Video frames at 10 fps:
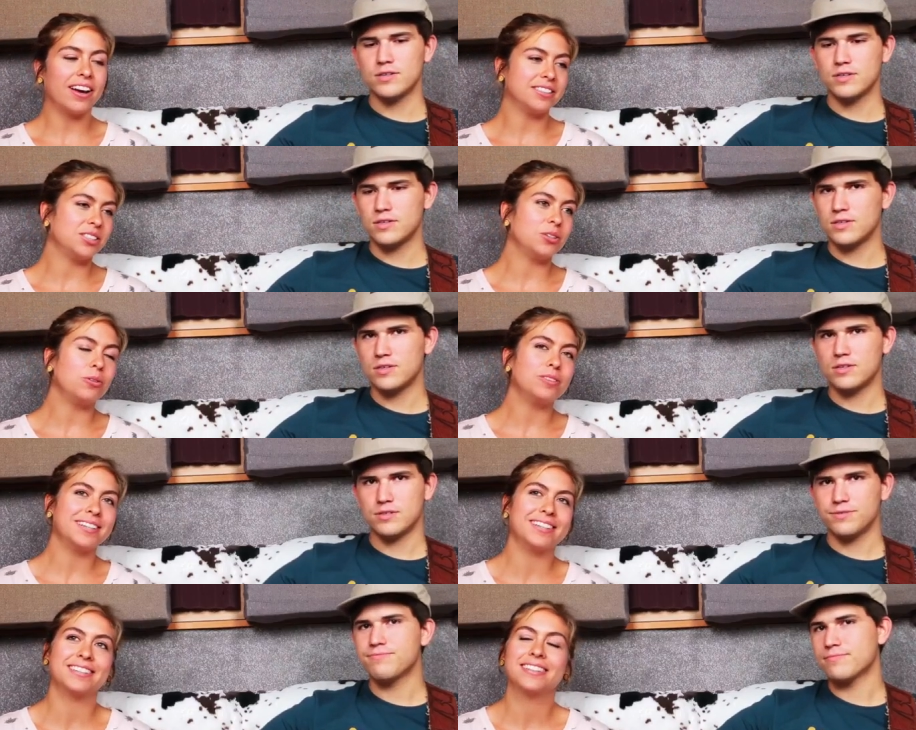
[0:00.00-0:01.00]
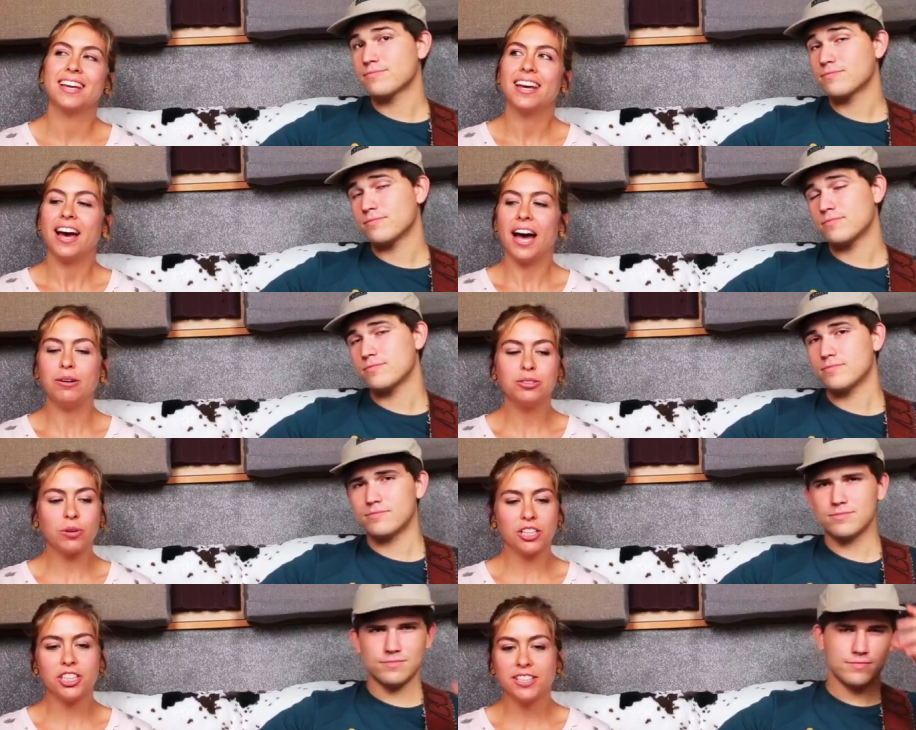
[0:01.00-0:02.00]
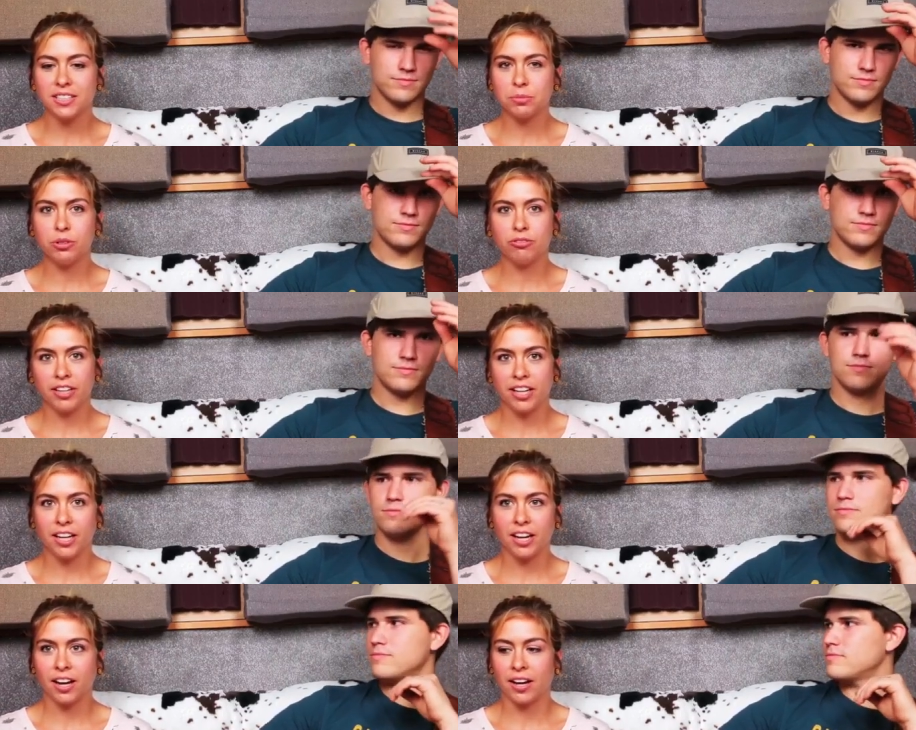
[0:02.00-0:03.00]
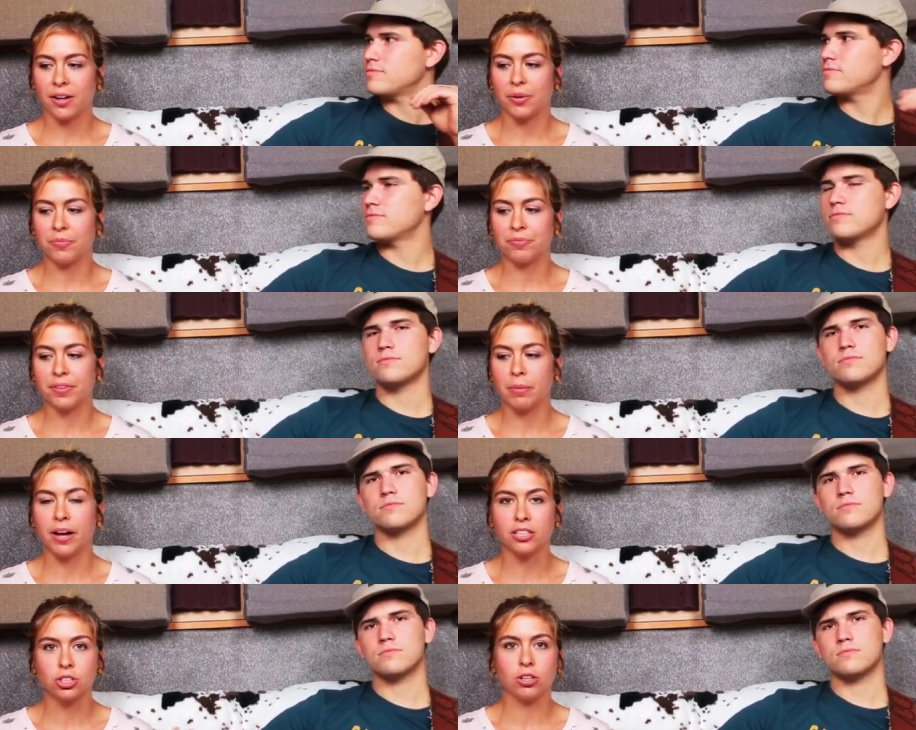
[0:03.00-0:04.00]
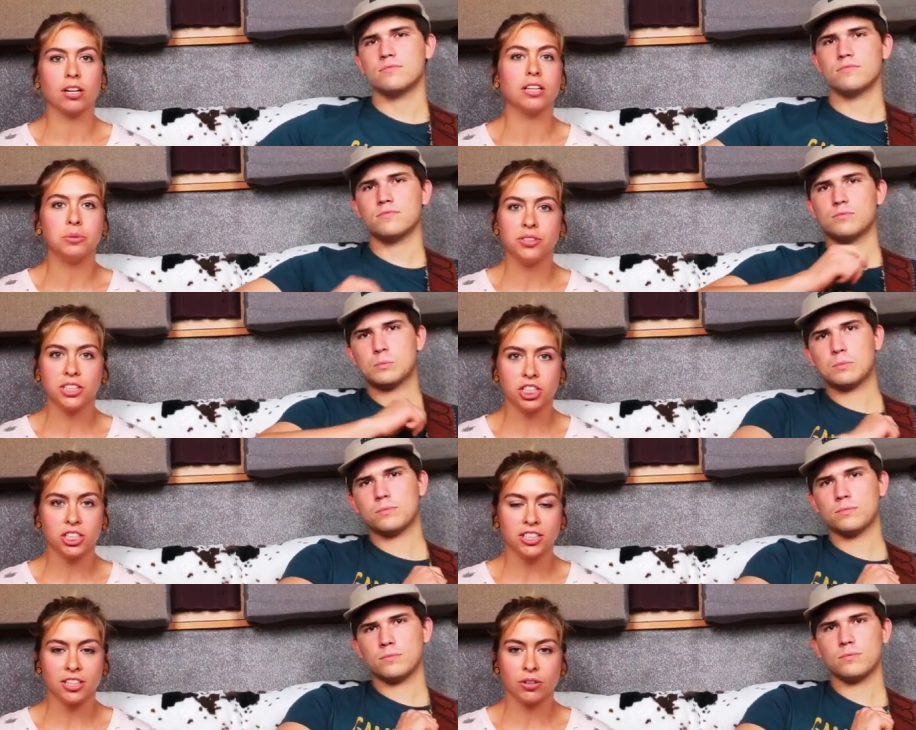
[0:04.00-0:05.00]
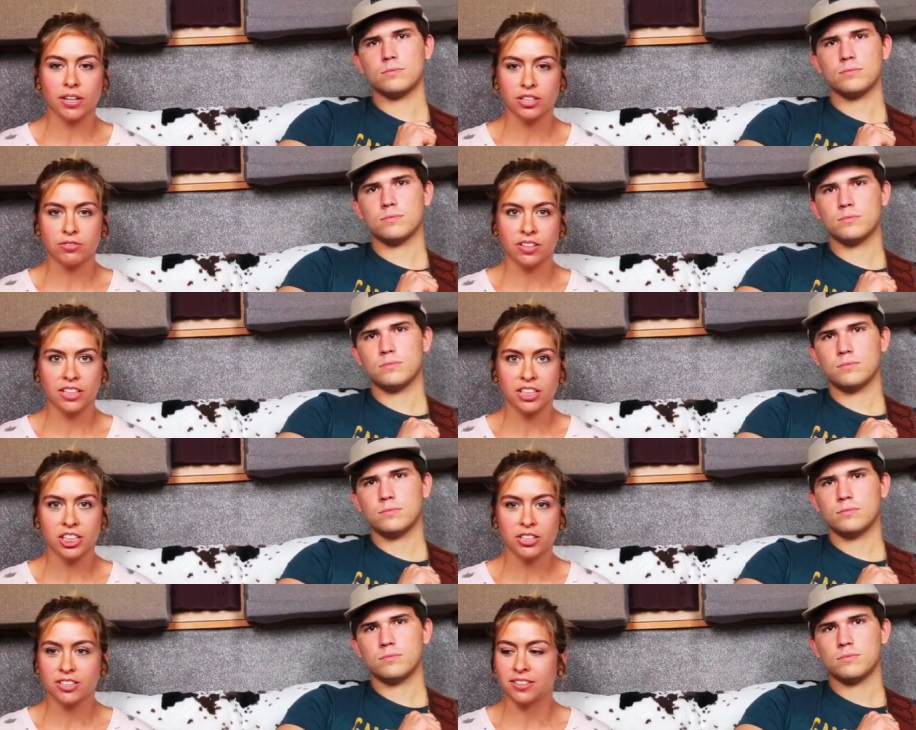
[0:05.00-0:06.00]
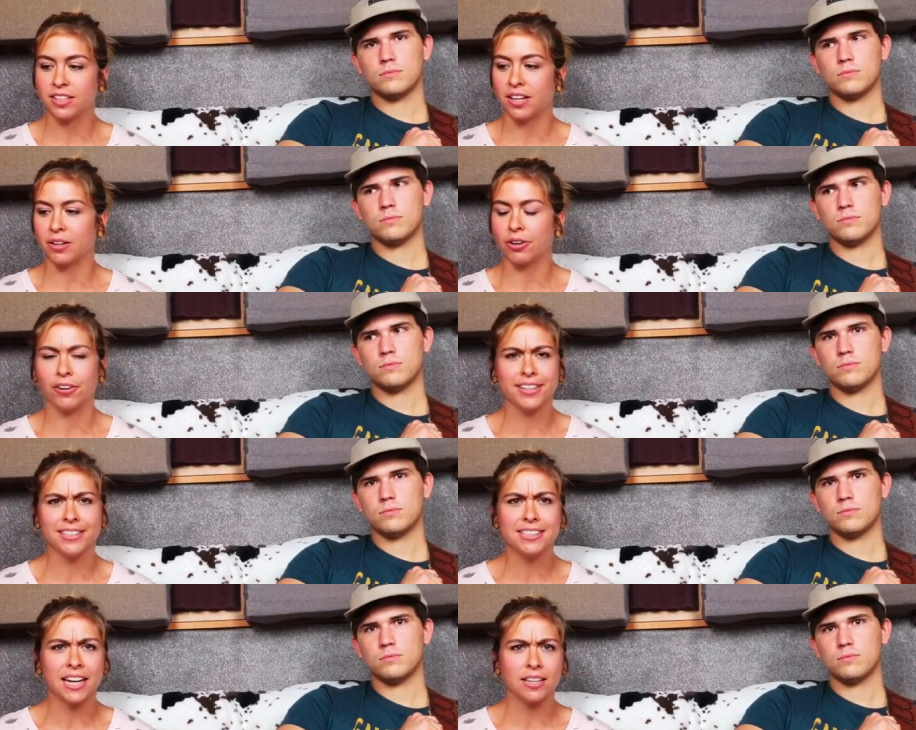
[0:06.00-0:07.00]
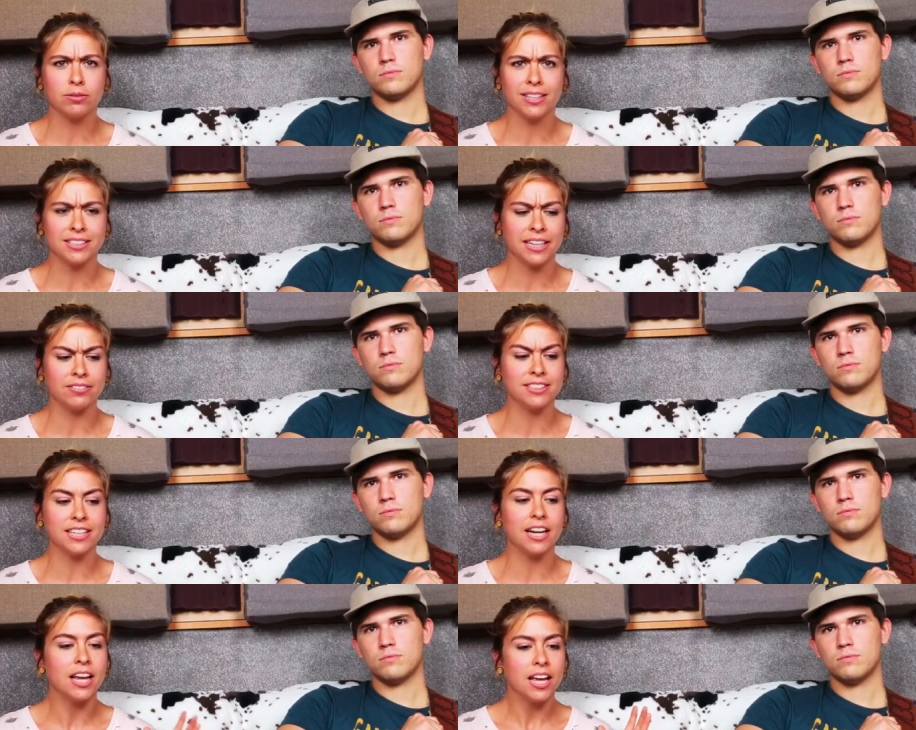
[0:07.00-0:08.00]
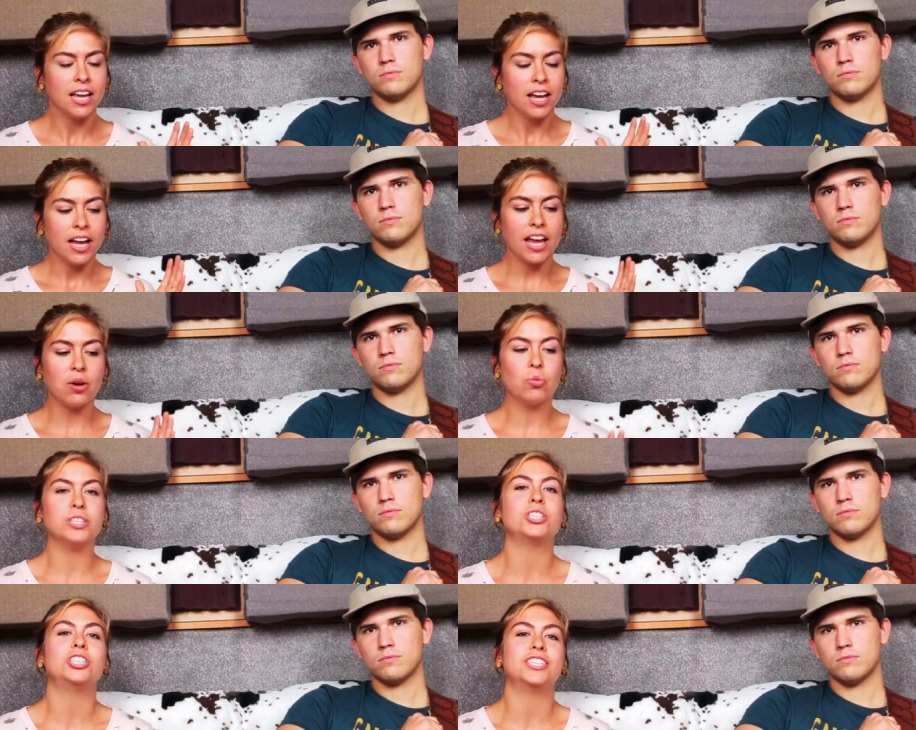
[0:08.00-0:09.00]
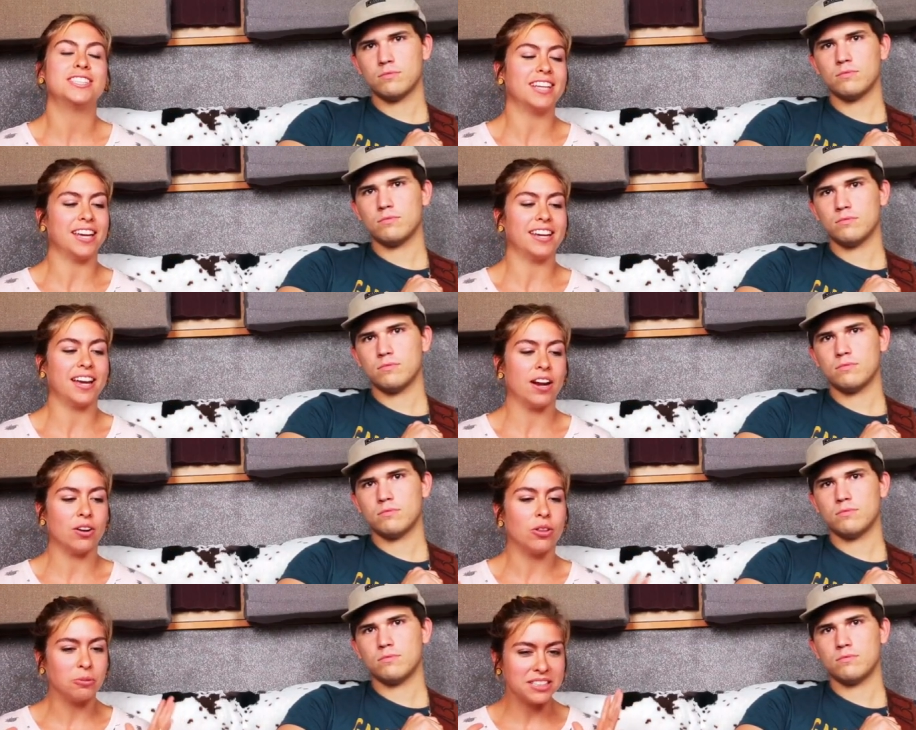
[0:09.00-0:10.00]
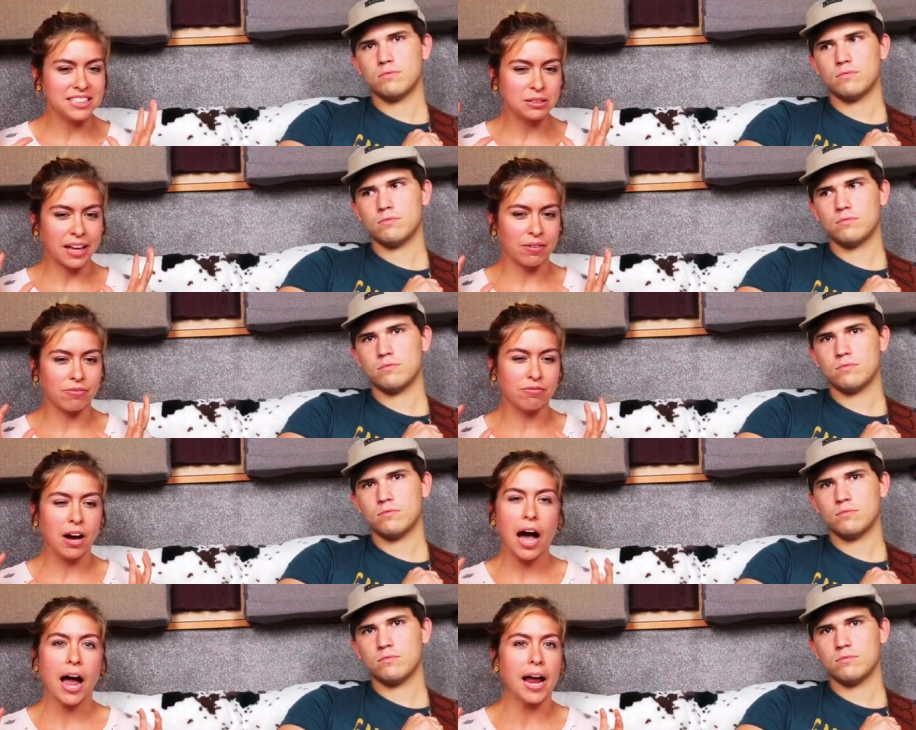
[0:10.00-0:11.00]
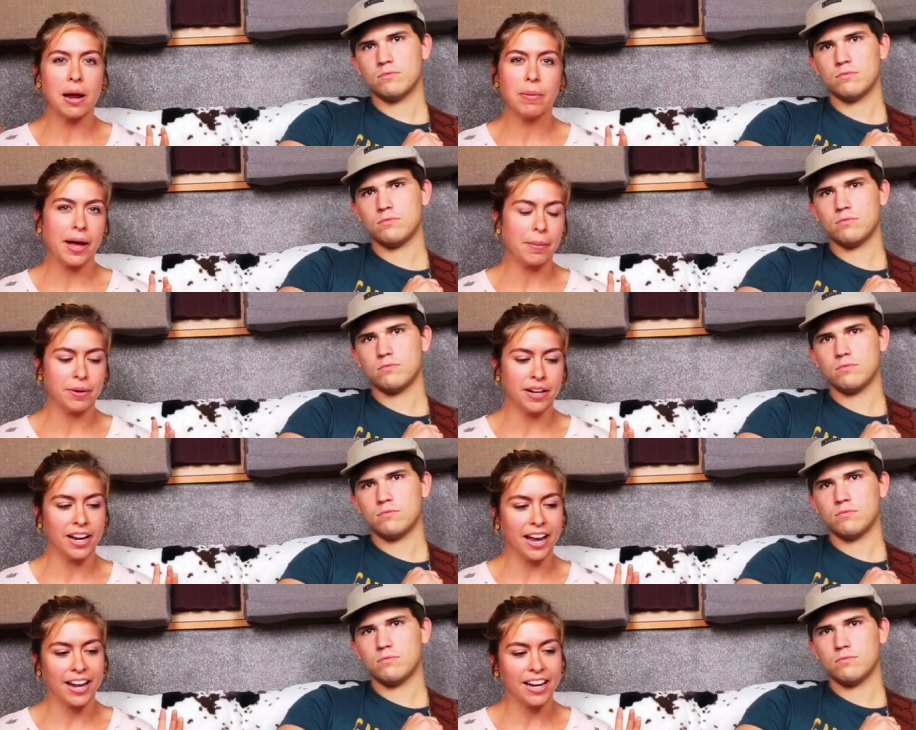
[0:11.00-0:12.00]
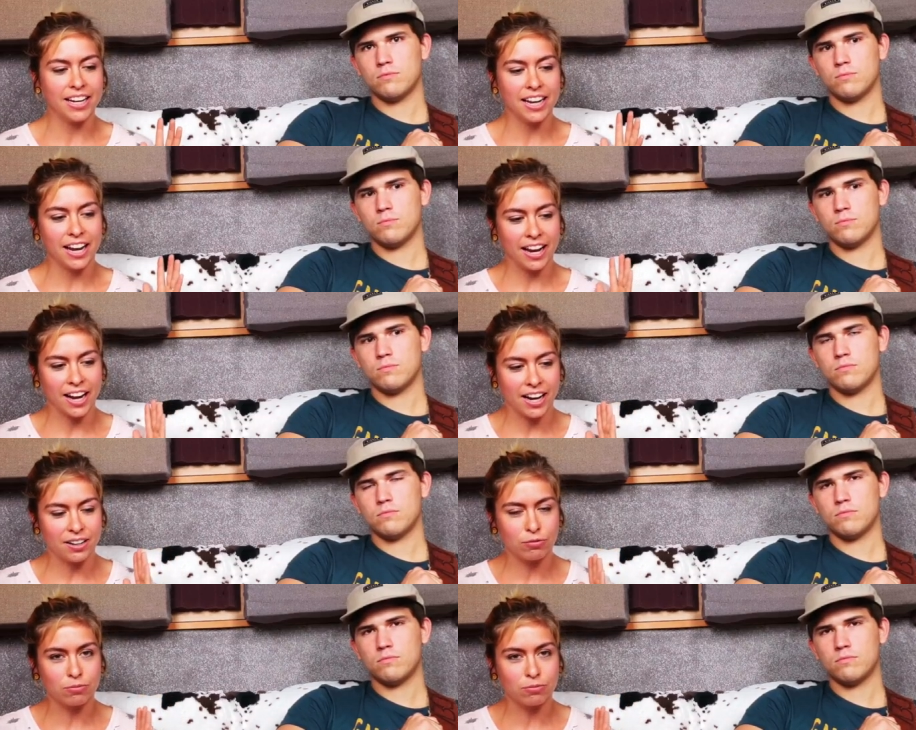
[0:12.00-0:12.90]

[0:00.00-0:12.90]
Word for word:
Speaker 1: I so. I was watching this movie um, about a struggling musician in Greenwich Village. It's uh, called Inside Llewyn Davis, and it was just like, I don't know, there was this like vibe happening, and it, I kind of